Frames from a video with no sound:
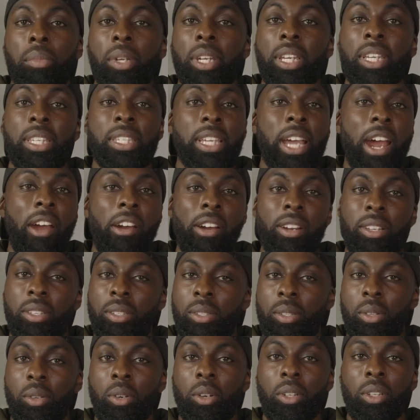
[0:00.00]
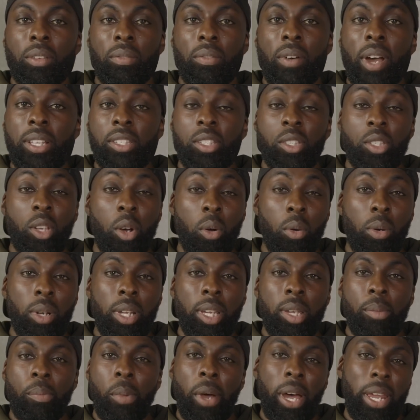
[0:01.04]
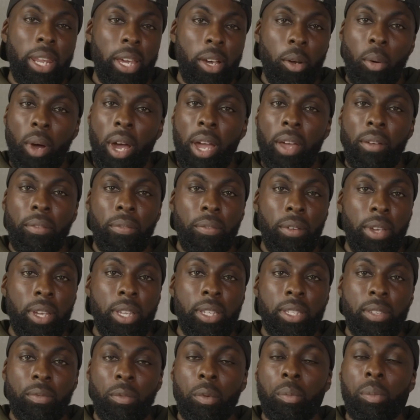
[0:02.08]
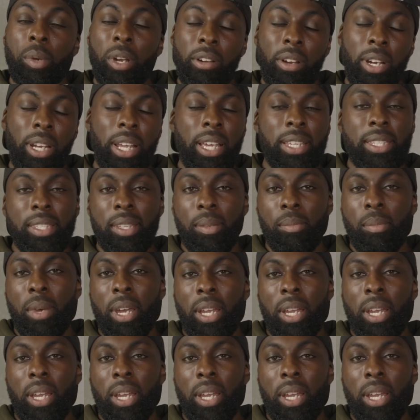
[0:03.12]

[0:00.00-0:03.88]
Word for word: But these characters are not defined solely by their quiet fears of appearing less than